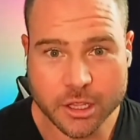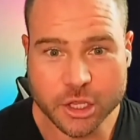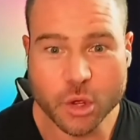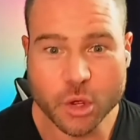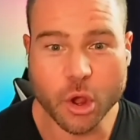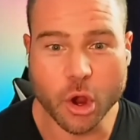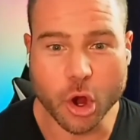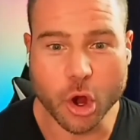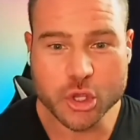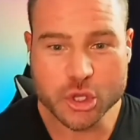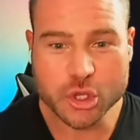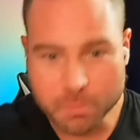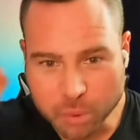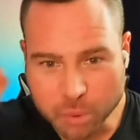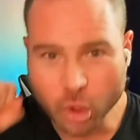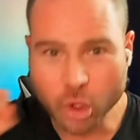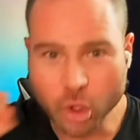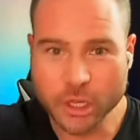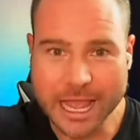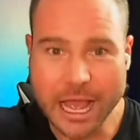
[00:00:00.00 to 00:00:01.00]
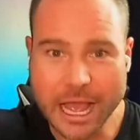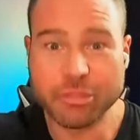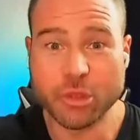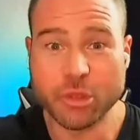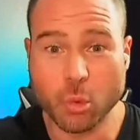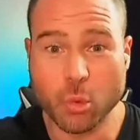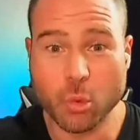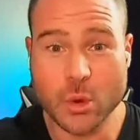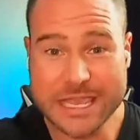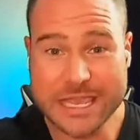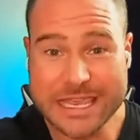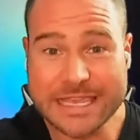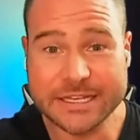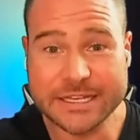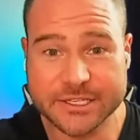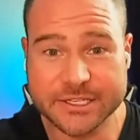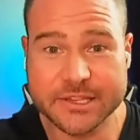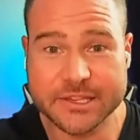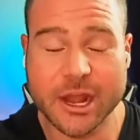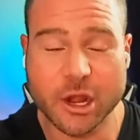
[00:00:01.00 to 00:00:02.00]
Are you pulling out the
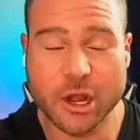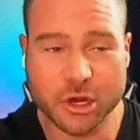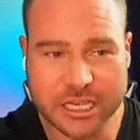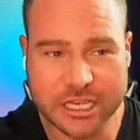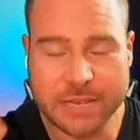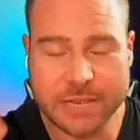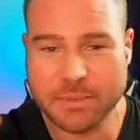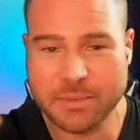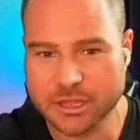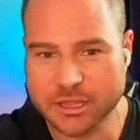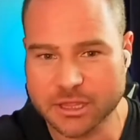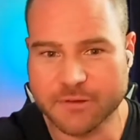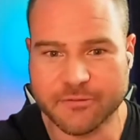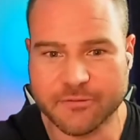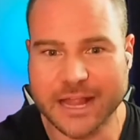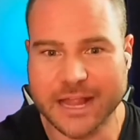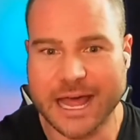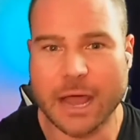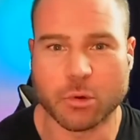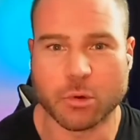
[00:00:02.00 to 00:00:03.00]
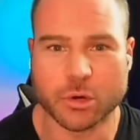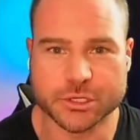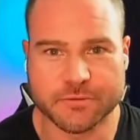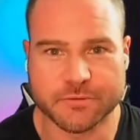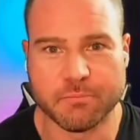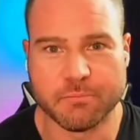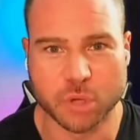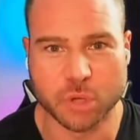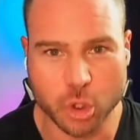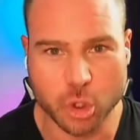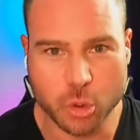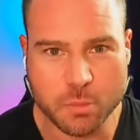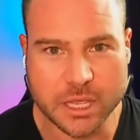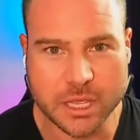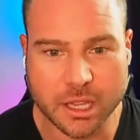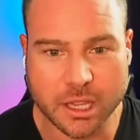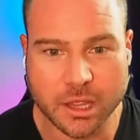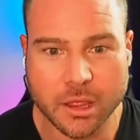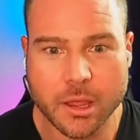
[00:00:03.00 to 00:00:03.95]
weeds that are keeping the flowers from blooming?